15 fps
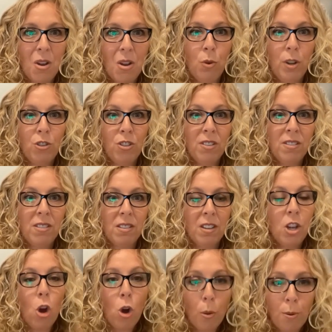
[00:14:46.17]
which is
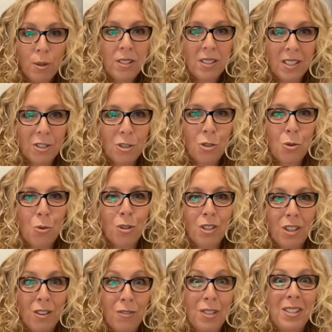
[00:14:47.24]
the opposite to what
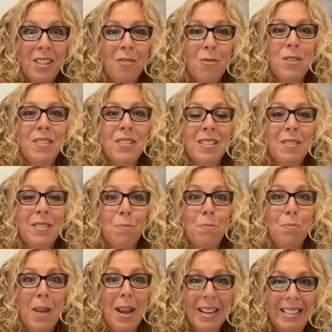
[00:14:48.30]
I obviously was
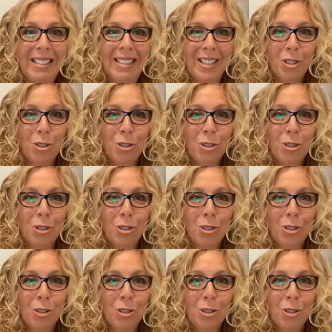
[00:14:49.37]
expecting